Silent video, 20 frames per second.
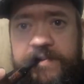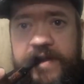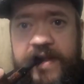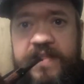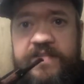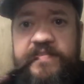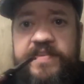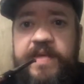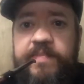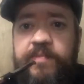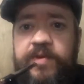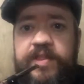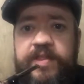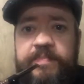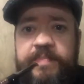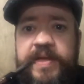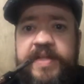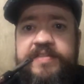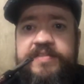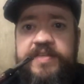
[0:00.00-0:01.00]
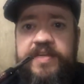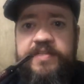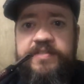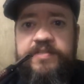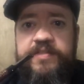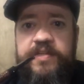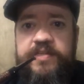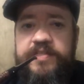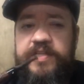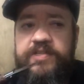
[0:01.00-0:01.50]
the same way that Penzance
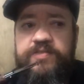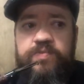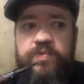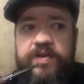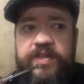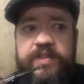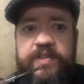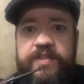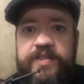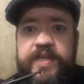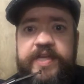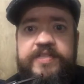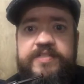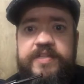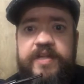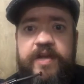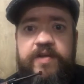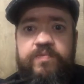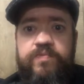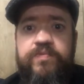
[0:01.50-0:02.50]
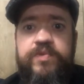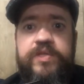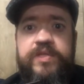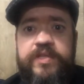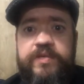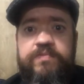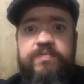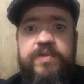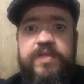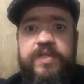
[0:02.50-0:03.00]
does. That's one of the things that I
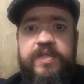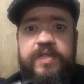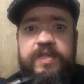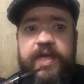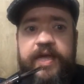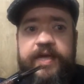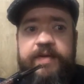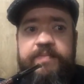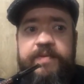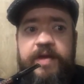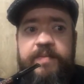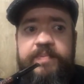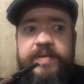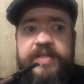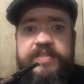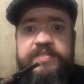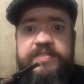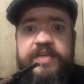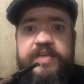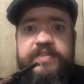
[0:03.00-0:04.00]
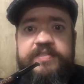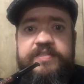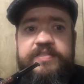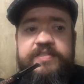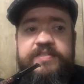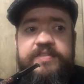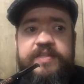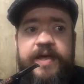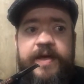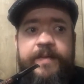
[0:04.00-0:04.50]
really, really like about Penzance,
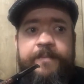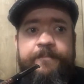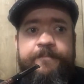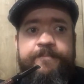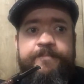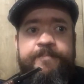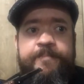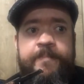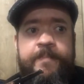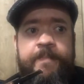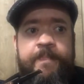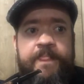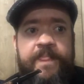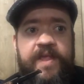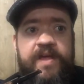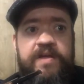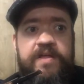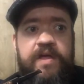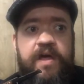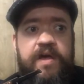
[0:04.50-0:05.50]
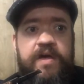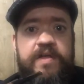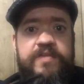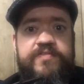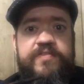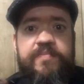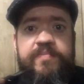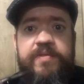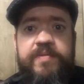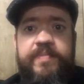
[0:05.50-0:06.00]
is that
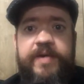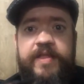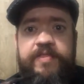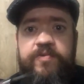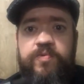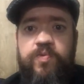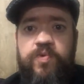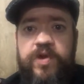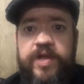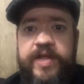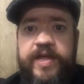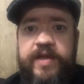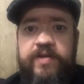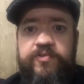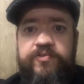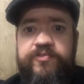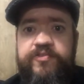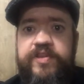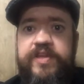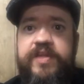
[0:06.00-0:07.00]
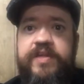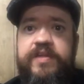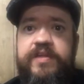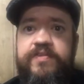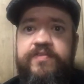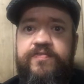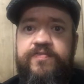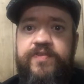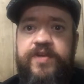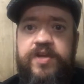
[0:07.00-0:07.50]
something about the Orientals in it
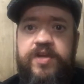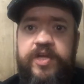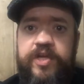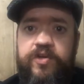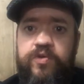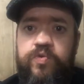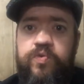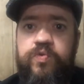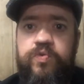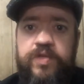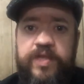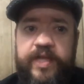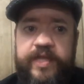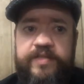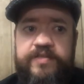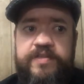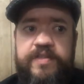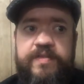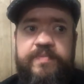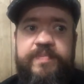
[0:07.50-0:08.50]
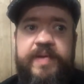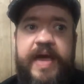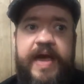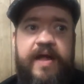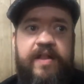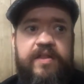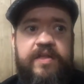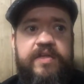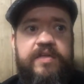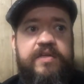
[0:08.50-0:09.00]
is very cooling to the
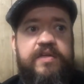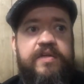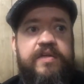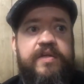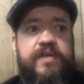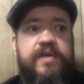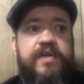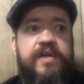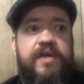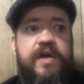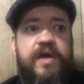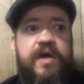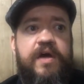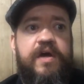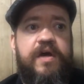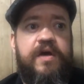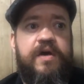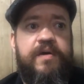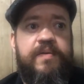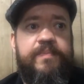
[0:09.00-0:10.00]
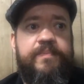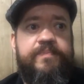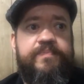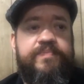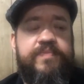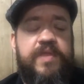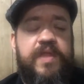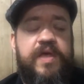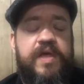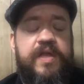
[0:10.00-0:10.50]
palate, and
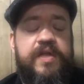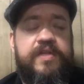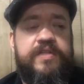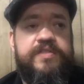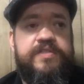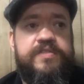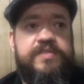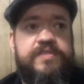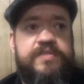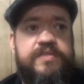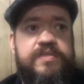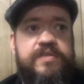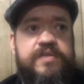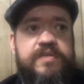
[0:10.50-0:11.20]
it's